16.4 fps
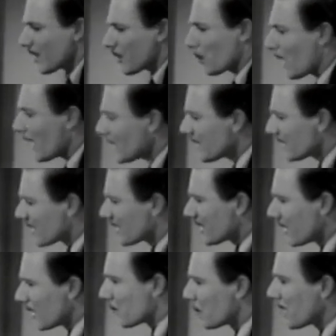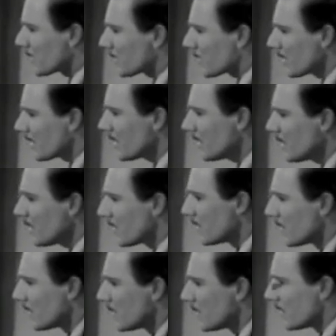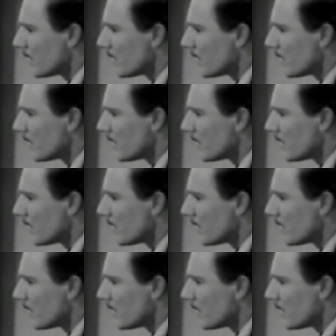Is that swine still pestering you?